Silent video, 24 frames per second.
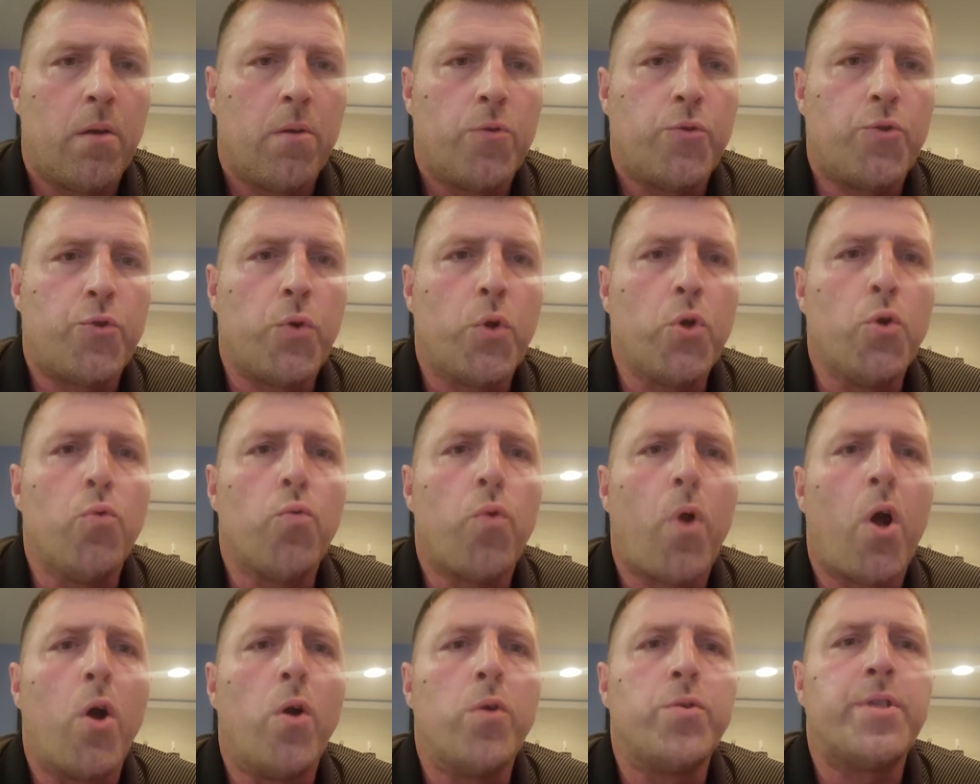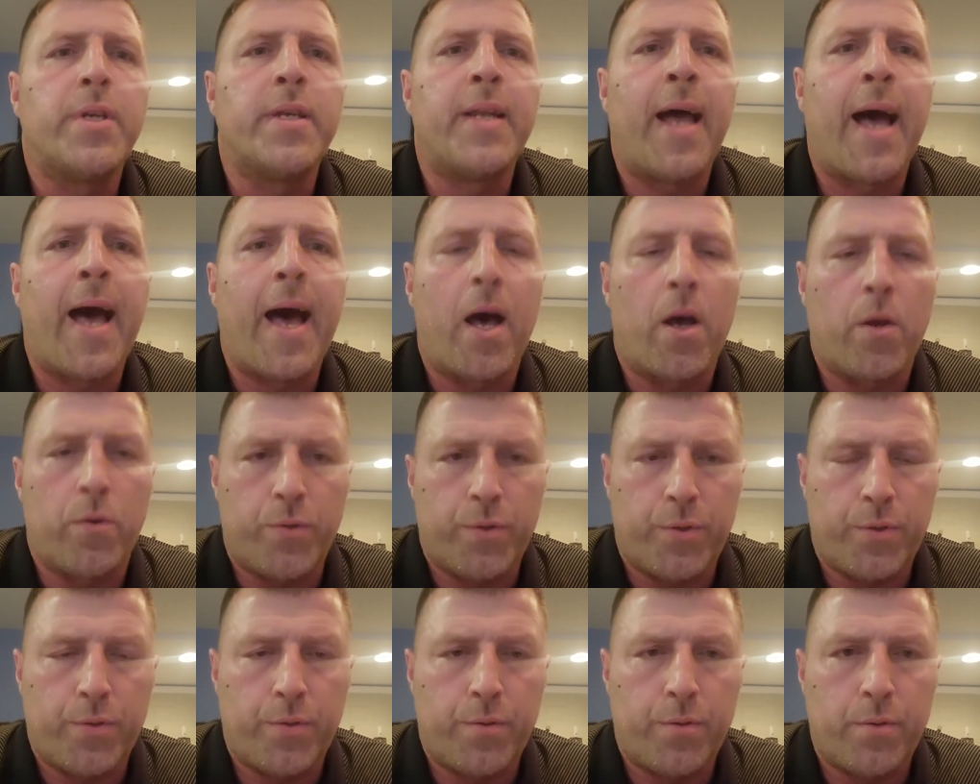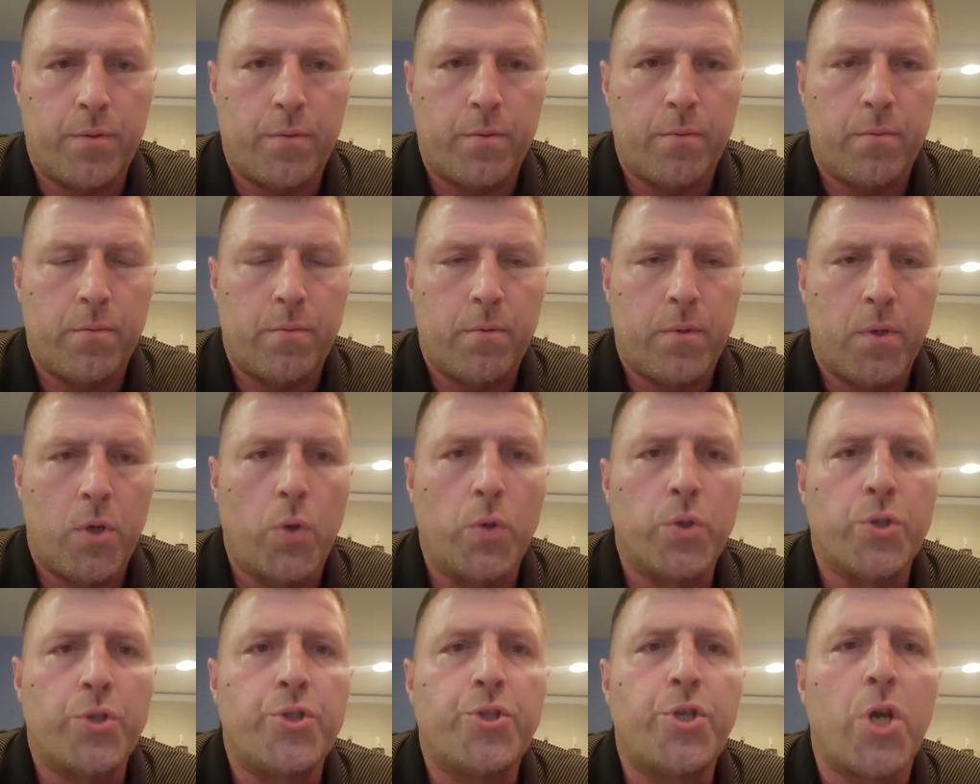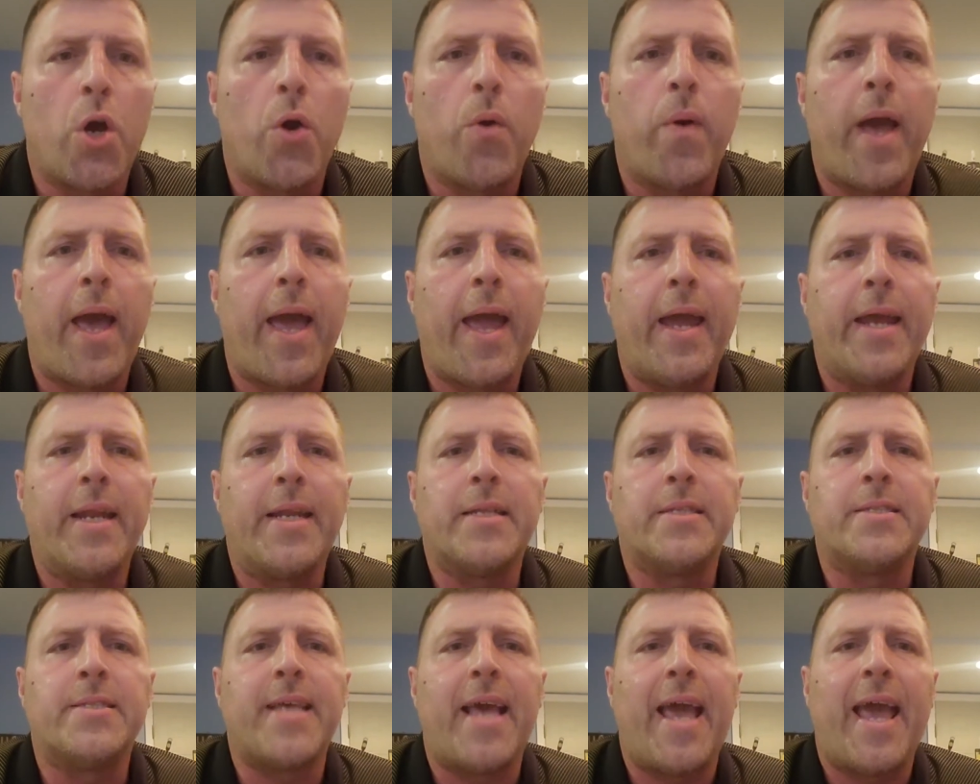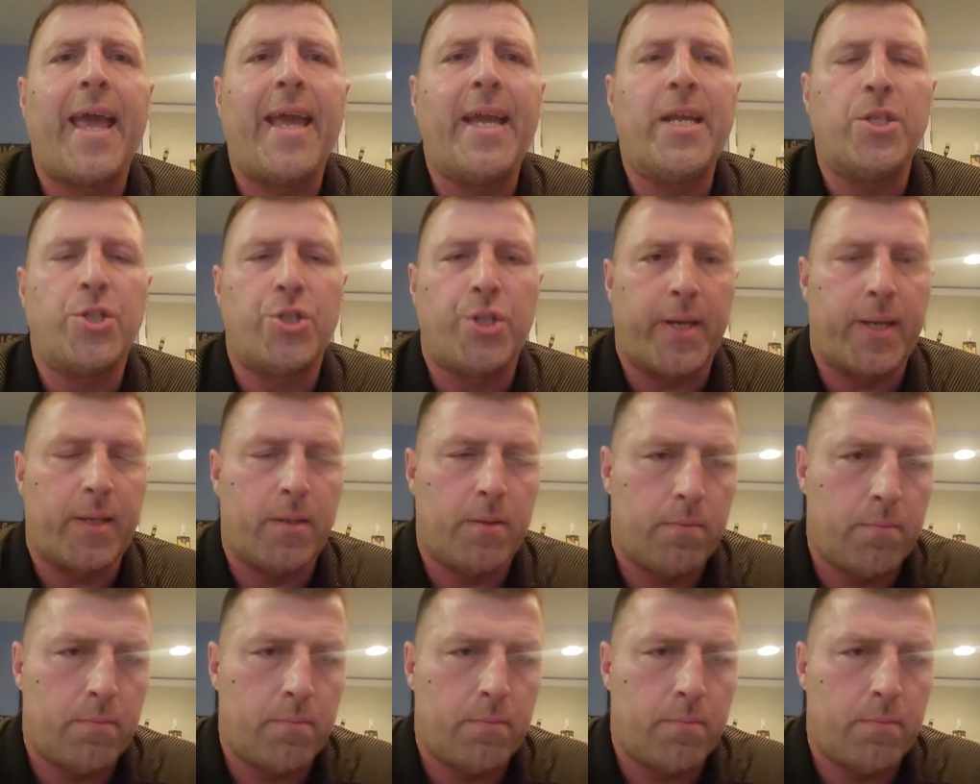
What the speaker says: Drew Rosenhaus, who is Joe Haden's agent,